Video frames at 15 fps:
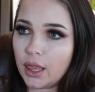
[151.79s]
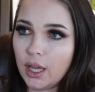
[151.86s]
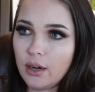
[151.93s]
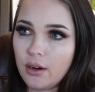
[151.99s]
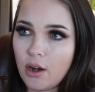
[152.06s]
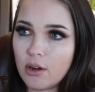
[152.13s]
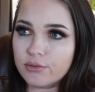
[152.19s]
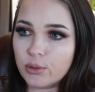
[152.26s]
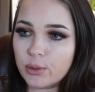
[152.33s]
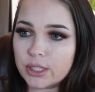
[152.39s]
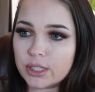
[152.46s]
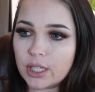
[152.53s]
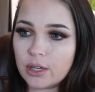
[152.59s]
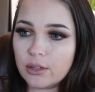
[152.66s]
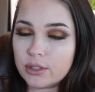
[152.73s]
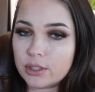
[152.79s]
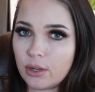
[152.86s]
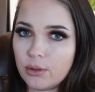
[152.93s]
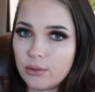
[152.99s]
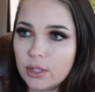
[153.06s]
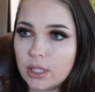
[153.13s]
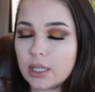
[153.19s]
They're all voice notes.
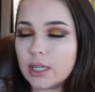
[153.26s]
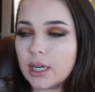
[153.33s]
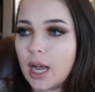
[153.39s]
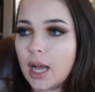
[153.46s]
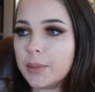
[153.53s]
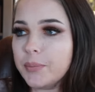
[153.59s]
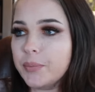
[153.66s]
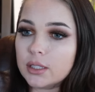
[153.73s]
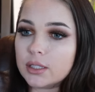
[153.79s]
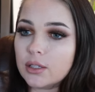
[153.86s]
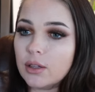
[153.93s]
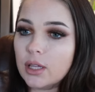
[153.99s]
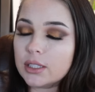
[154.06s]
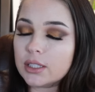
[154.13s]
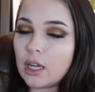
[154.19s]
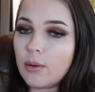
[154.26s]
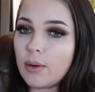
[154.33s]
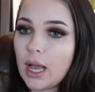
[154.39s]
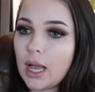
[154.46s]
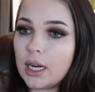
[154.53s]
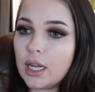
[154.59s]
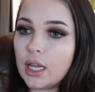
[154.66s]
Holy crap. So let's go
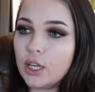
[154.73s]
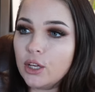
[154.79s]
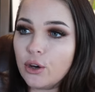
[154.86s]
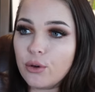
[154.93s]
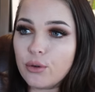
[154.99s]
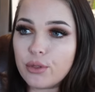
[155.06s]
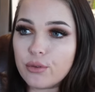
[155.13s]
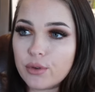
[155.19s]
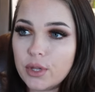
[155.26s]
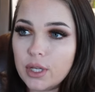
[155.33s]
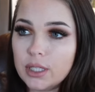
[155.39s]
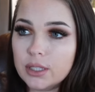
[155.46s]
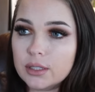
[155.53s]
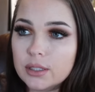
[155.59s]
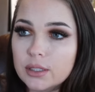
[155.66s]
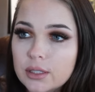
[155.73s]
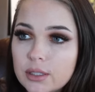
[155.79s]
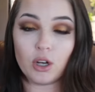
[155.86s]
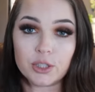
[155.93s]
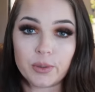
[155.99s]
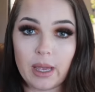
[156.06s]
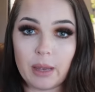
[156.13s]
ahead and go through these.
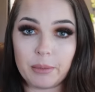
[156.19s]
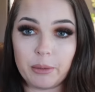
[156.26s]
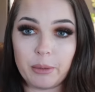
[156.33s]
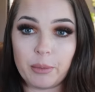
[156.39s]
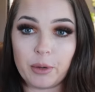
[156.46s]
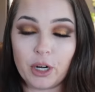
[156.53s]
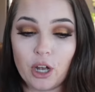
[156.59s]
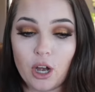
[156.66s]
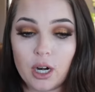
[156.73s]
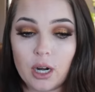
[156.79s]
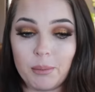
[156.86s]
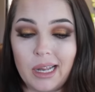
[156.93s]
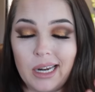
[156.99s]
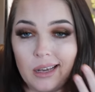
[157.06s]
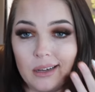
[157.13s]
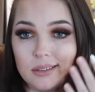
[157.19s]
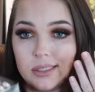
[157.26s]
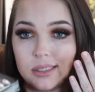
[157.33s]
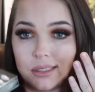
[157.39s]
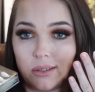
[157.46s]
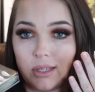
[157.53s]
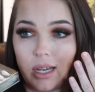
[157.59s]
Also, I am going to be putting on my nails
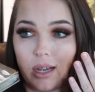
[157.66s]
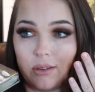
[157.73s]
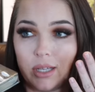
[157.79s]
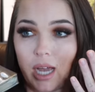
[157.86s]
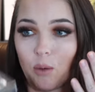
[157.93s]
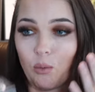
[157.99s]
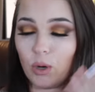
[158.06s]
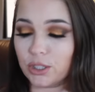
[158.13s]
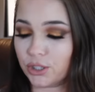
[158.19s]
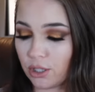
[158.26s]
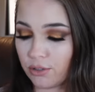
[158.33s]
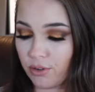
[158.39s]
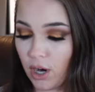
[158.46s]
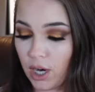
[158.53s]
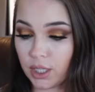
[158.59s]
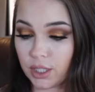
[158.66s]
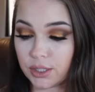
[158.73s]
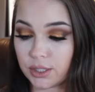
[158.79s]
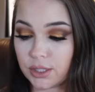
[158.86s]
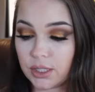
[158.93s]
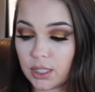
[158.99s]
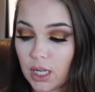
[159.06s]
because I only got one so far
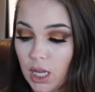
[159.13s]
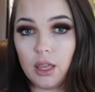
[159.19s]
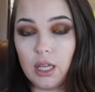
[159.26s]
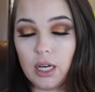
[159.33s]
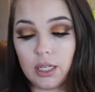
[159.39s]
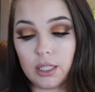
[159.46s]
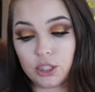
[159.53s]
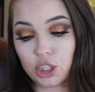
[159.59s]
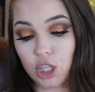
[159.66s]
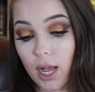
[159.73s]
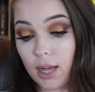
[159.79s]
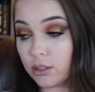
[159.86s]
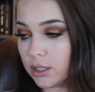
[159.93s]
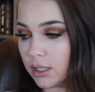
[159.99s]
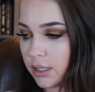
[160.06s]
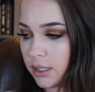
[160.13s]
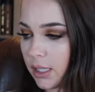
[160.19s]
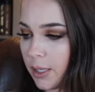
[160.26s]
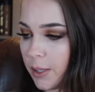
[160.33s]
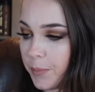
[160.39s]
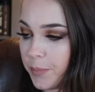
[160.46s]
because the child is